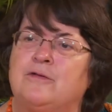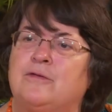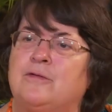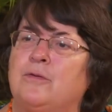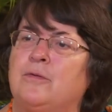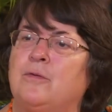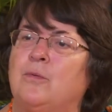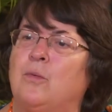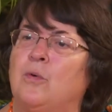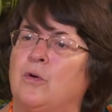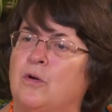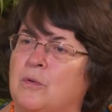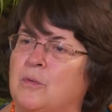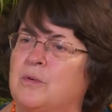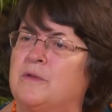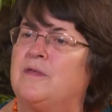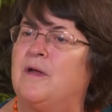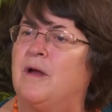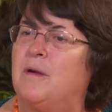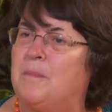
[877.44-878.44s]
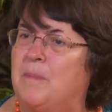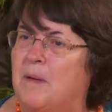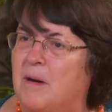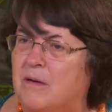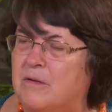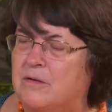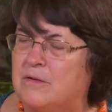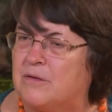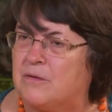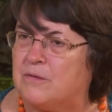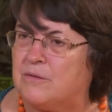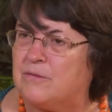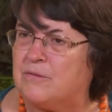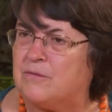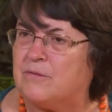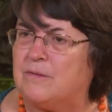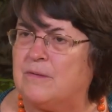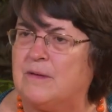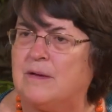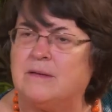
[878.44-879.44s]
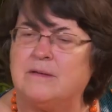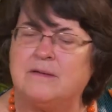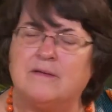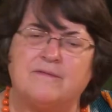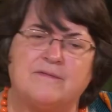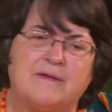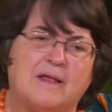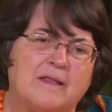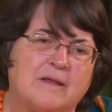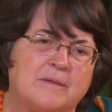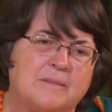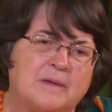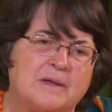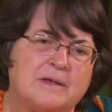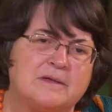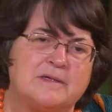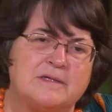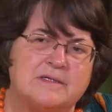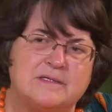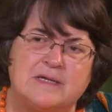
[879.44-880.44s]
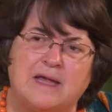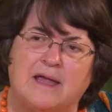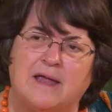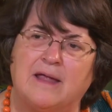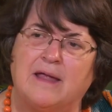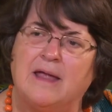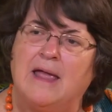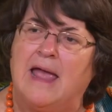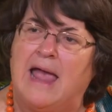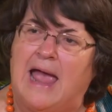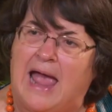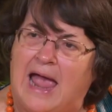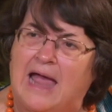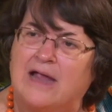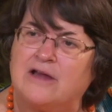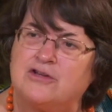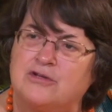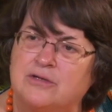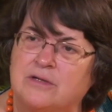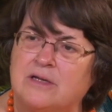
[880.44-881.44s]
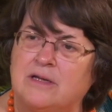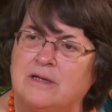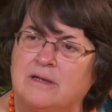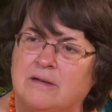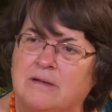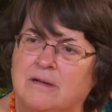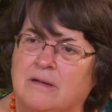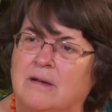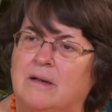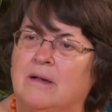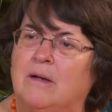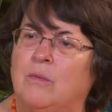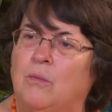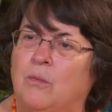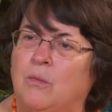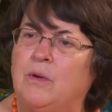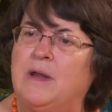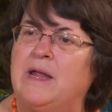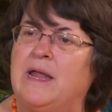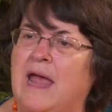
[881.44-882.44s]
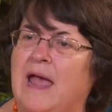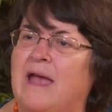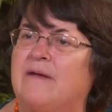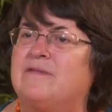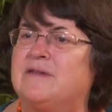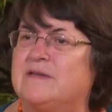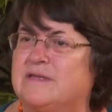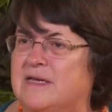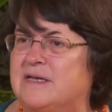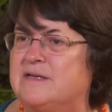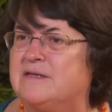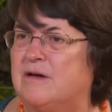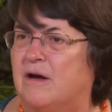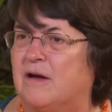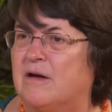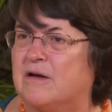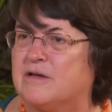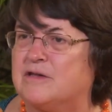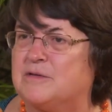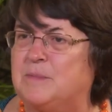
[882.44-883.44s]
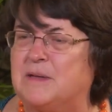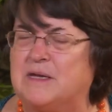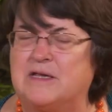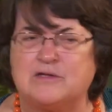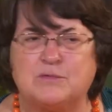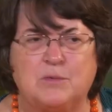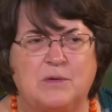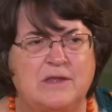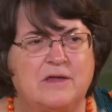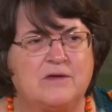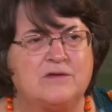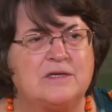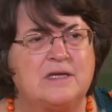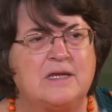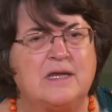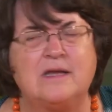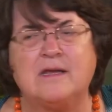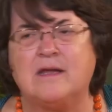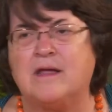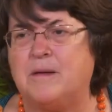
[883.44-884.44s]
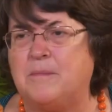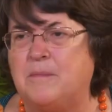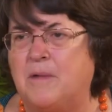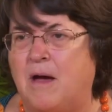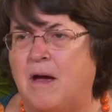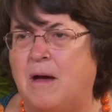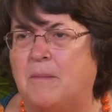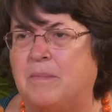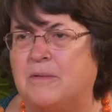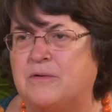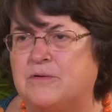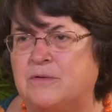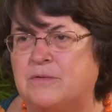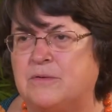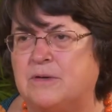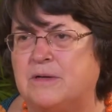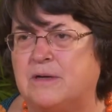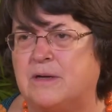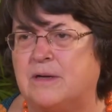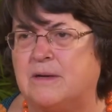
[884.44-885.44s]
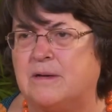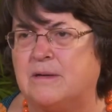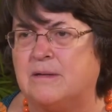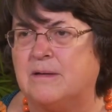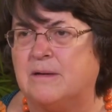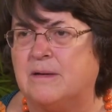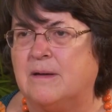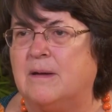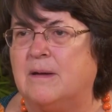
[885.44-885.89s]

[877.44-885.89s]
To work with our partners in development to say, actually, we have to set targets, because when there's an income opportunity